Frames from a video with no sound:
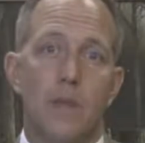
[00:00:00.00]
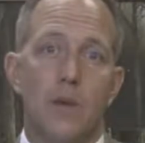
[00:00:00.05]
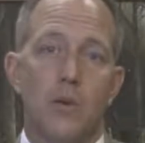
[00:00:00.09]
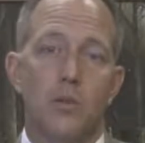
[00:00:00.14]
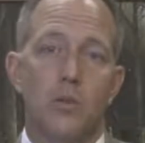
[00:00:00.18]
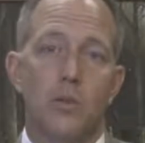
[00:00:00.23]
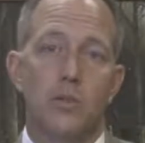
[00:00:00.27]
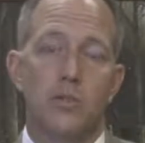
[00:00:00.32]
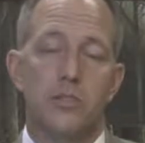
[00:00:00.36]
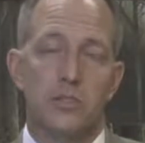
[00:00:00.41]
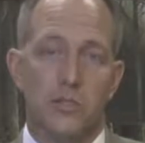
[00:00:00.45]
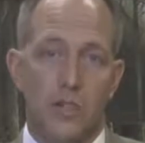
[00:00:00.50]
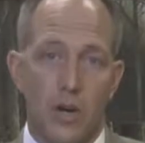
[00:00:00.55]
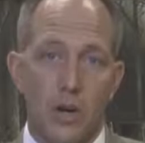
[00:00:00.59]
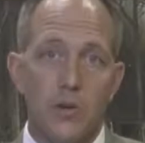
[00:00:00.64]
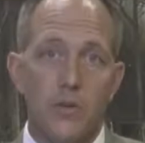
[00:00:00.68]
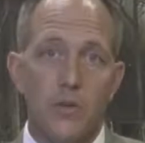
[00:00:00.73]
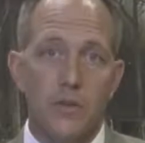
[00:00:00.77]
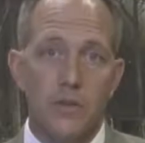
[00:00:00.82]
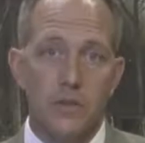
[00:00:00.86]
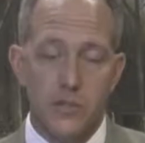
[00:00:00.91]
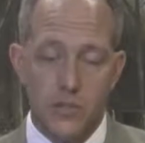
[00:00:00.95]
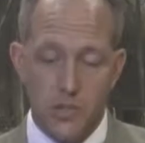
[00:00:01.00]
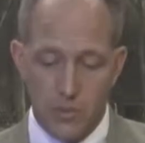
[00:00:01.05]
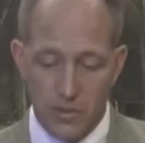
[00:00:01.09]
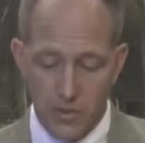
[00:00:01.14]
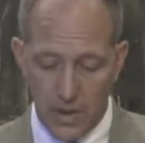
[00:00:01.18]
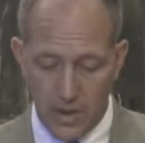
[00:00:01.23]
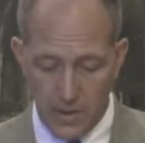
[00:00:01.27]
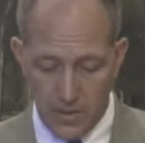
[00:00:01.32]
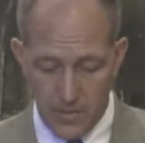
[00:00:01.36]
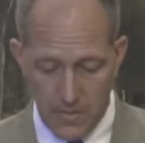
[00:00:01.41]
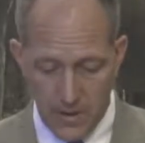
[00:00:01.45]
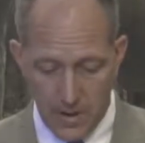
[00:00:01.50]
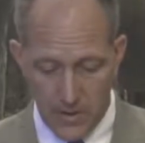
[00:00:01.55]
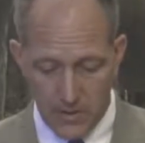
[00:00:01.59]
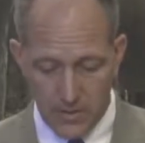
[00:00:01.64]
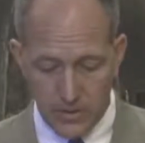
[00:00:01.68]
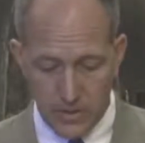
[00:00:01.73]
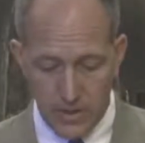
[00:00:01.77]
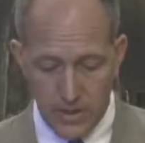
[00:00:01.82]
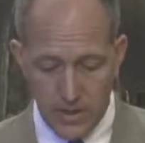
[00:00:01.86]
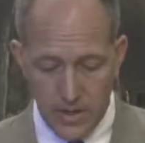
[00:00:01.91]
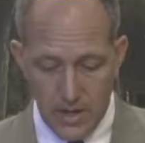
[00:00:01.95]
will start with the Sermon on the
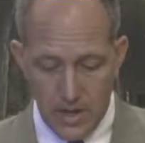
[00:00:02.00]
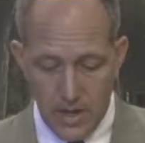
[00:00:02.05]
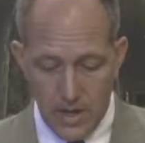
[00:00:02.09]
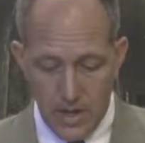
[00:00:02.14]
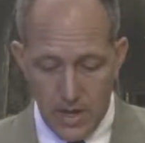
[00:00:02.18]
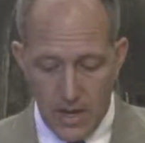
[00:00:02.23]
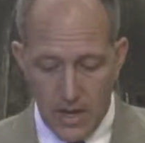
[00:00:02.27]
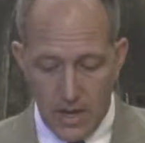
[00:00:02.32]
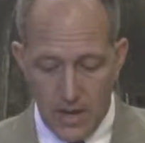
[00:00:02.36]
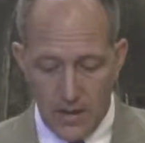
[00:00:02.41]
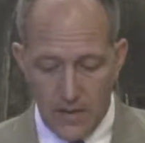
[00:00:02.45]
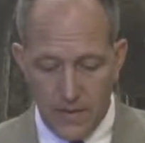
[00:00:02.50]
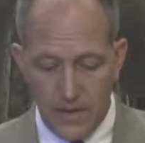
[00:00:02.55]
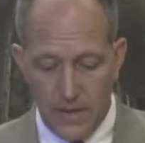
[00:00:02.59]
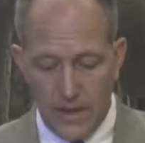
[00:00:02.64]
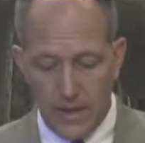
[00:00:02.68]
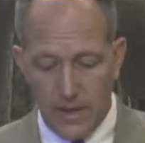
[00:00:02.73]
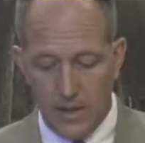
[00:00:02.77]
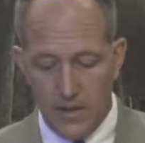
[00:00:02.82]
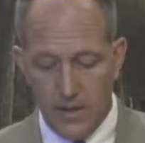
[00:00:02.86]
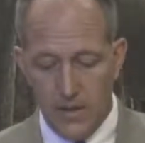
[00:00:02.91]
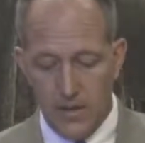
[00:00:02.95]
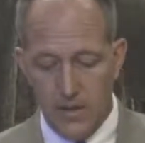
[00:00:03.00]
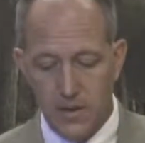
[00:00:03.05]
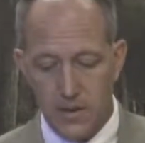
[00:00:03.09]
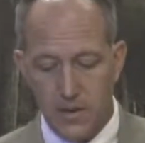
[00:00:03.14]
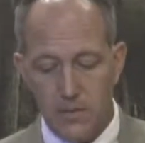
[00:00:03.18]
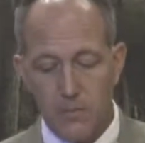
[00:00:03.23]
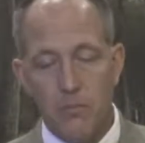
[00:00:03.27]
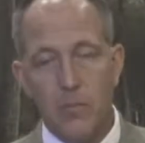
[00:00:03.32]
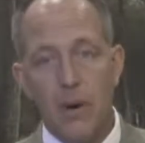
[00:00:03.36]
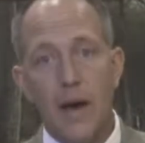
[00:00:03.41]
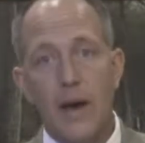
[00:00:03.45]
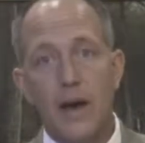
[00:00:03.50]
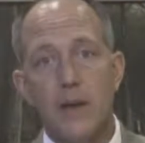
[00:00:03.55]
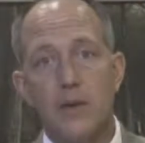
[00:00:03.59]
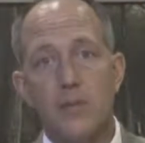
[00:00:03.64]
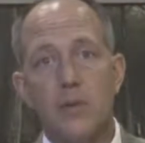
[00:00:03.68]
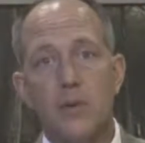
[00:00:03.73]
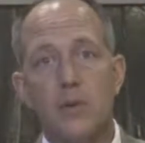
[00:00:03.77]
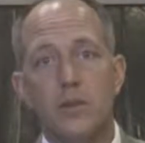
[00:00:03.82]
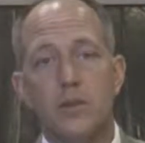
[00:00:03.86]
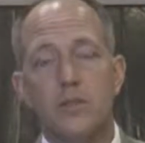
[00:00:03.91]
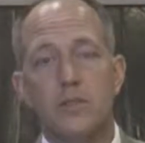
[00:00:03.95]
Mount. The
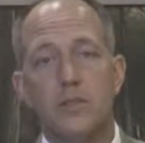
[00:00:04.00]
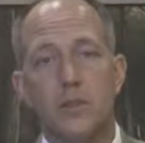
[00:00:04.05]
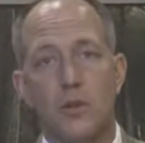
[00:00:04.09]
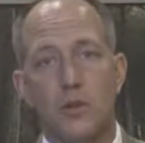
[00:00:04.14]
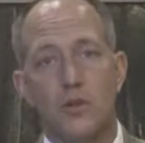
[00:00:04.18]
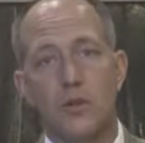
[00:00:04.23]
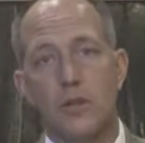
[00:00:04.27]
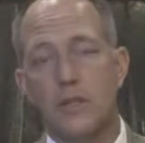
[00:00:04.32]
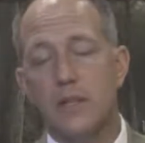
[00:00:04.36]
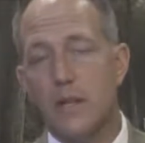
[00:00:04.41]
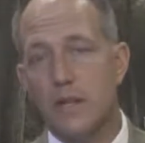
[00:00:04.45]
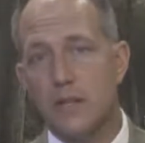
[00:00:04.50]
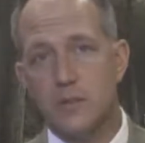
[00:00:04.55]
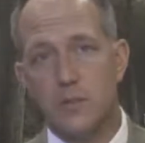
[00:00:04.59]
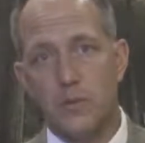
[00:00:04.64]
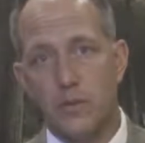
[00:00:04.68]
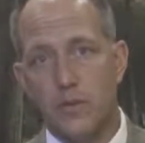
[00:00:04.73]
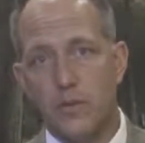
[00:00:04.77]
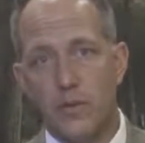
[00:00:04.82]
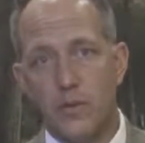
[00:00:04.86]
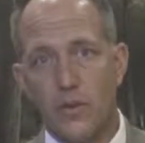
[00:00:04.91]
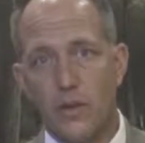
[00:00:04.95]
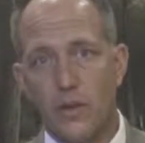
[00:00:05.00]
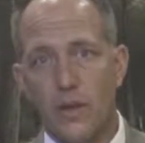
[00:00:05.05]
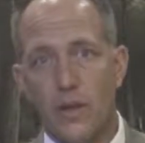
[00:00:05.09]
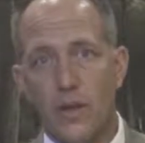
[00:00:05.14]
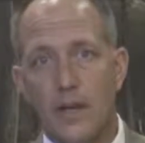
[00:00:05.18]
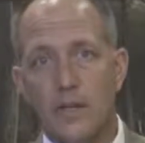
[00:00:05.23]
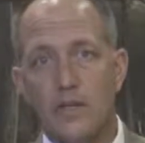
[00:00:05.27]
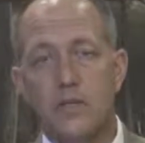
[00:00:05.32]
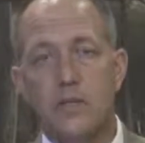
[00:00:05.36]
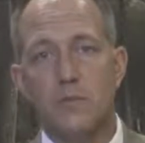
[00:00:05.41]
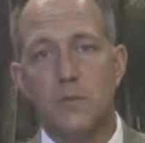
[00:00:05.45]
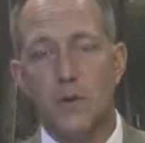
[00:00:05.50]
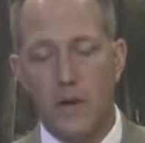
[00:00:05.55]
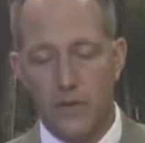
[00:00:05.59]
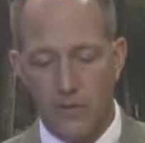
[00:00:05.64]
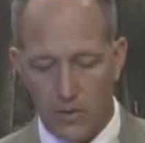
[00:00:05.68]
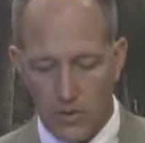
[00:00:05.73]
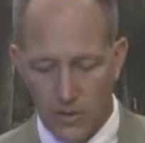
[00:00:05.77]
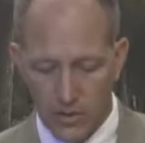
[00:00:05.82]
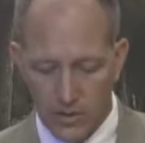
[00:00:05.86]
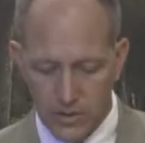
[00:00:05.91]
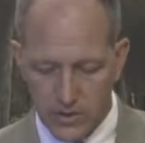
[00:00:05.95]
Bible is the only textbook for the class. You may
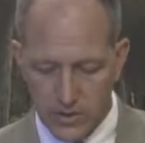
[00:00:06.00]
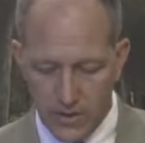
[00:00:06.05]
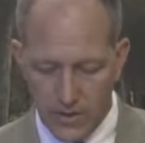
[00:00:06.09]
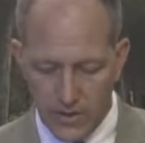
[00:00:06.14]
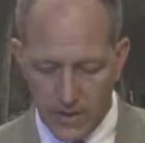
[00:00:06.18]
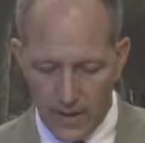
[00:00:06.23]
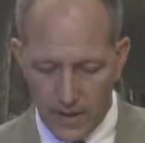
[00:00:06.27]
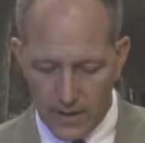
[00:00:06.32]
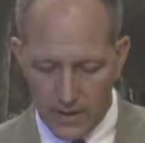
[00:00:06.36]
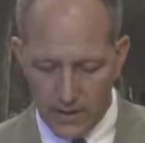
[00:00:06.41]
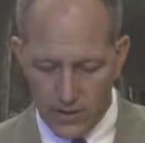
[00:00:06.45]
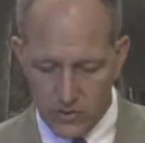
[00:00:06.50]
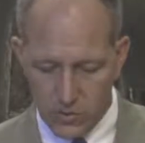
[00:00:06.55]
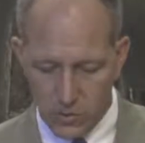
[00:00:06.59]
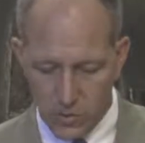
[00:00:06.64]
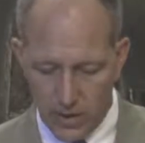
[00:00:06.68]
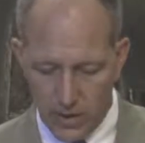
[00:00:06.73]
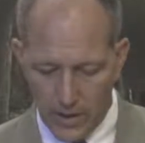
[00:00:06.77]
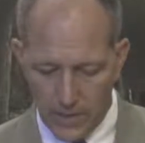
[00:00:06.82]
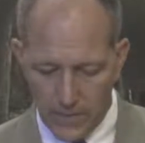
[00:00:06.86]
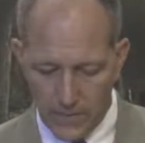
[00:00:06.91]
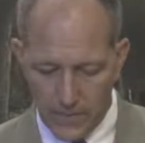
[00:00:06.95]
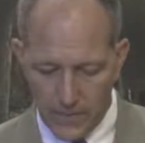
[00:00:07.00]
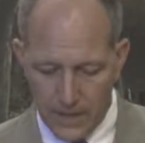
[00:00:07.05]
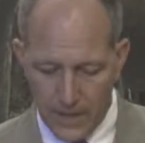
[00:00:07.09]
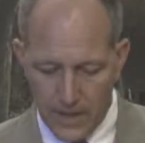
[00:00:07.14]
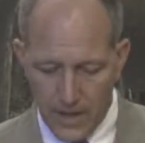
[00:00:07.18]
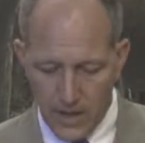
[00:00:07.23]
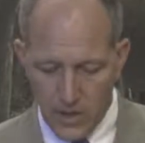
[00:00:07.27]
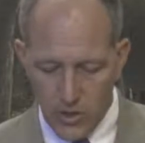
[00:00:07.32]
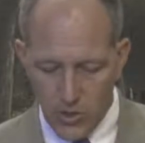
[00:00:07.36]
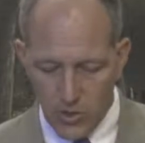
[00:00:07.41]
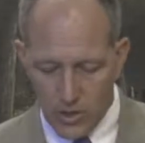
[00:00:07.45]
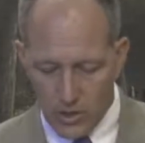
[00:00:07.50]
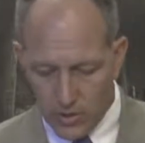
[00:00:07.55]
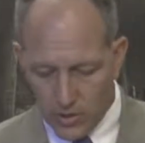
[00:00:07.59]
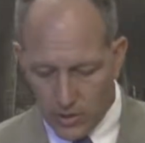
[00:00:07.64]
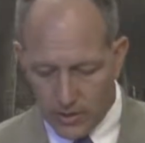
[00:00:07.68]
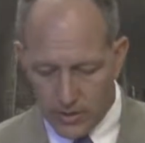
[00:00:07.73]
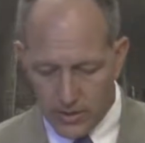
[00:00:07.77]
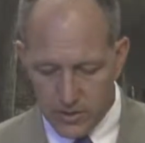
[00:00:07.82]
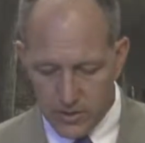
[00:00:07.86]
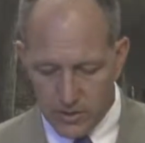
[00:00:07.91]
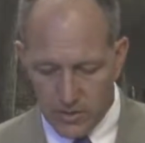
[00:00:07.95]
have already seen that as well. You can
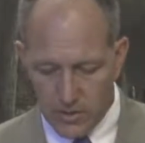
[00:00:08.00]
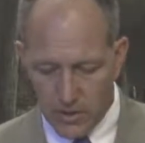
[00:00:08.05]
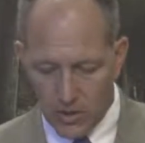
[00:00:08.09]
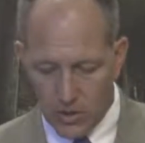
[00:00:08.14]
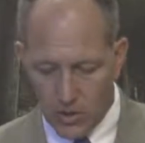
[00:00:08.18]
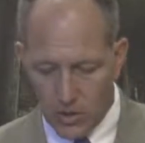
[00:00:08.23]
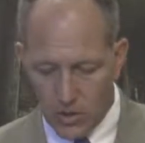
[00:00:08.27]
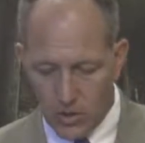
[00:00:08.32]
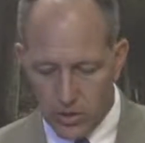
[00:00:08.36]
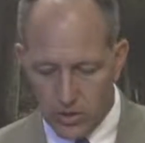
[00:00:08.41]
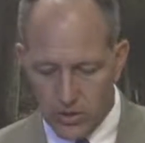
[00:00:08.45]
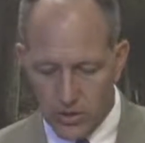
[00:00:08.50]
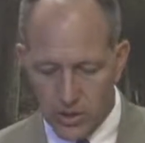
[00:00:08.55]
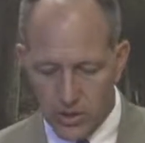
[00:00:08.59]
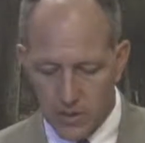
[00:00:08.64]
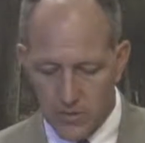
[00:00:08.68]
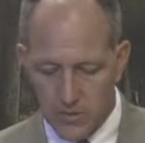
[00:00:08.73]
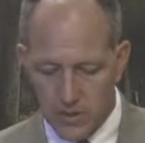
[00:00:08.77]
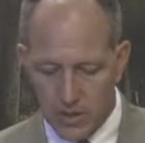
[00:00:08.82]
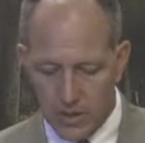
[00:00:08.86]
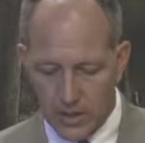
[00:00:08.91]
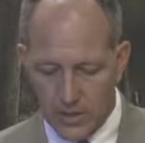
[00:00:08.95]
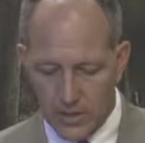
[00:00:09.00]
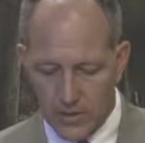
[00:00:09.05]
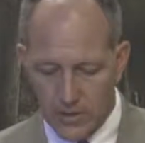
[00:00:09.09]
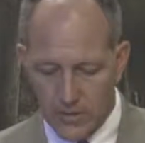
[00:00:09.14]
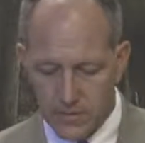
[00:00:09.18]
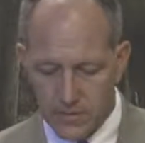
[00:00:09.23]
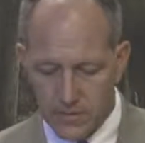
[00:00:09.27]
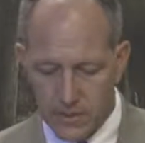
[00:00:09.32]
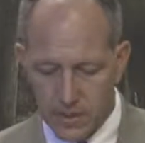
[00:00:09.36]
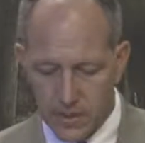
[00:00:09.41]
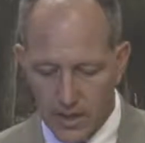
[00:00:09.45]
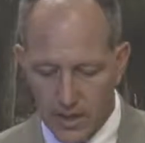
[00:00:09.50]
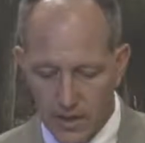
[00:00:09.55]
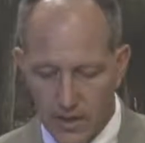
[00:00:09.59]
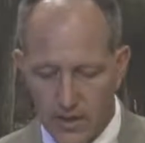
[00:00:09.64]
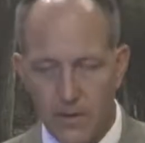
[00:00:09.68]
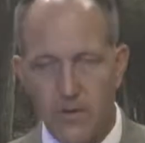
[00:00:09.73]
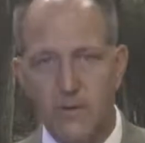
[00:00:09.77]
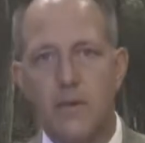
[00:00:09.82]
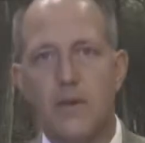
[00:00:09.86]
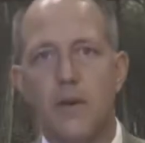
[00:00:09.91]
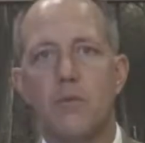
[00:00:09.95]
look at some of the goals and objectives
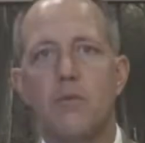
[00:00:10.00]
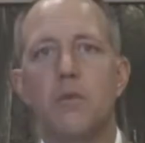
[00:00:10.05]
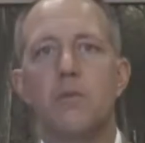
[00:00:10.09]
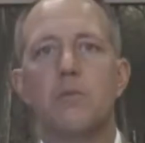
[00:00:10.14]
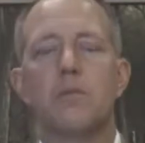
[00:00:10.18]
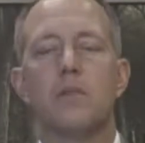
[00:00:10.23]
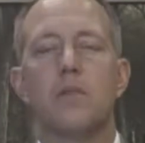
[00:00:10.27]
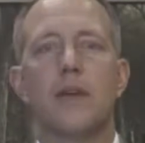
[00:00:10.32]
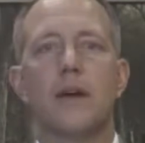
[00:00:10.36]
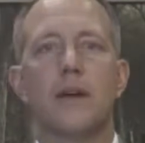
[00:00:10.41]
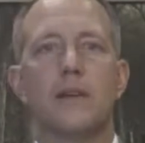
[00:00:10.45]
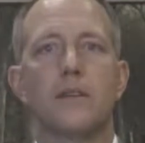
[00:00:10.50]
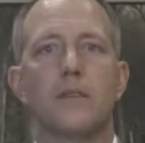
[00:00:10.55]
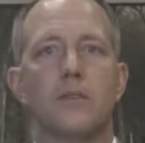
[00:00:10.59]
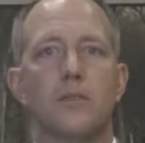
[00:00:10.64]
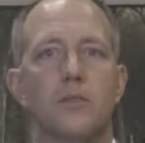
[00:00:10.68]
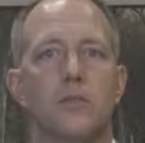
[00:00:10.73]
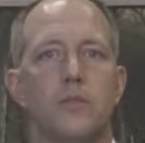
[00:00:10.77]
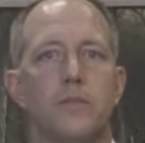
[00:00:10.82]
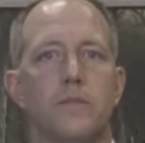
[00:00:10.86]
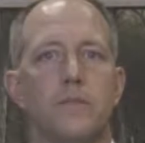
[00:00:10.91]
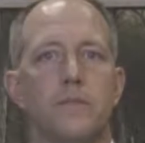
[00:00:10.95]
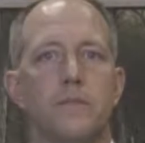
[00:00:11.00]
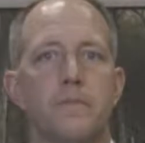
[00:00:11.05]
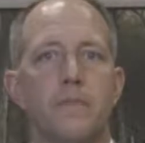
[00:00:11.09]
that we would like to